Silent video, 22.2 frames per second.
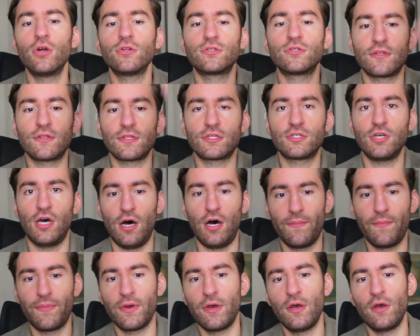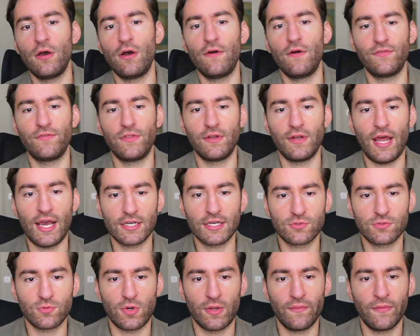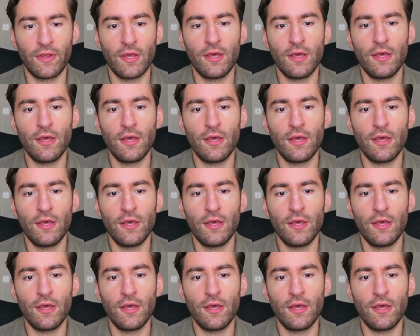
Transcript: to the top of the next one.